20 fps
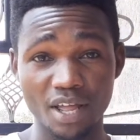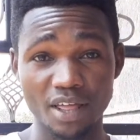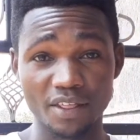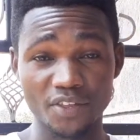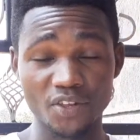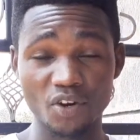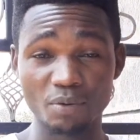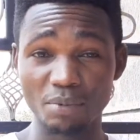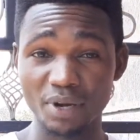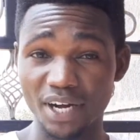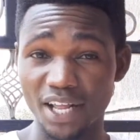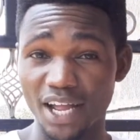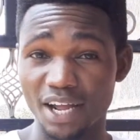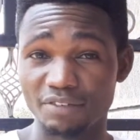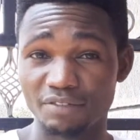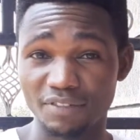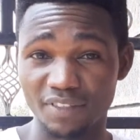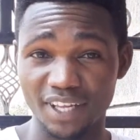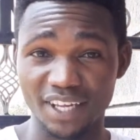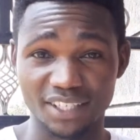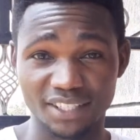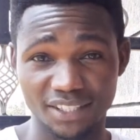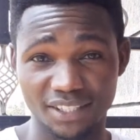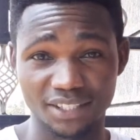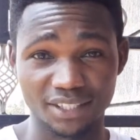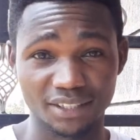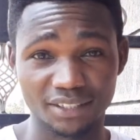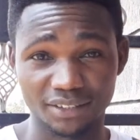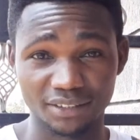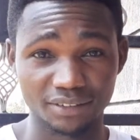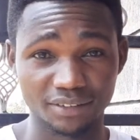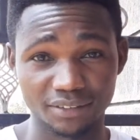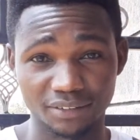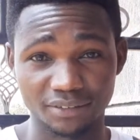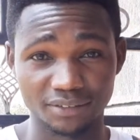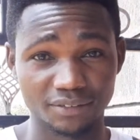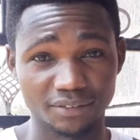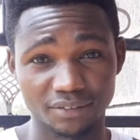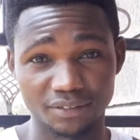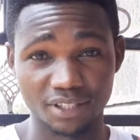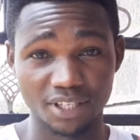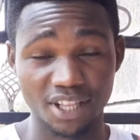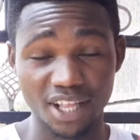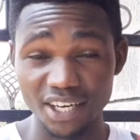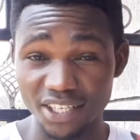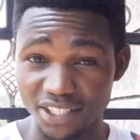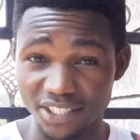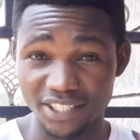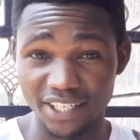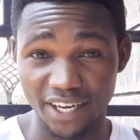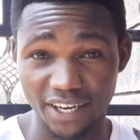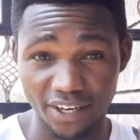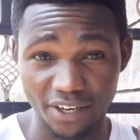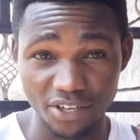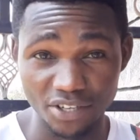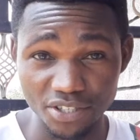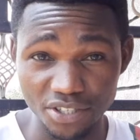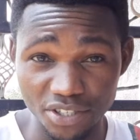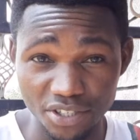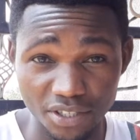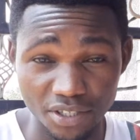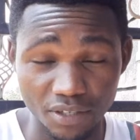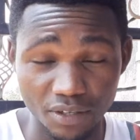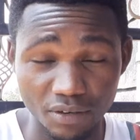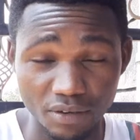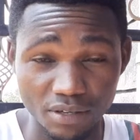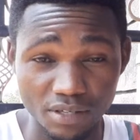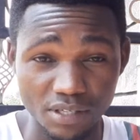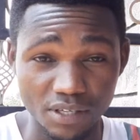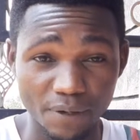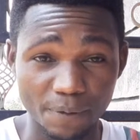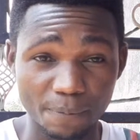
you normally have that challenge, yes,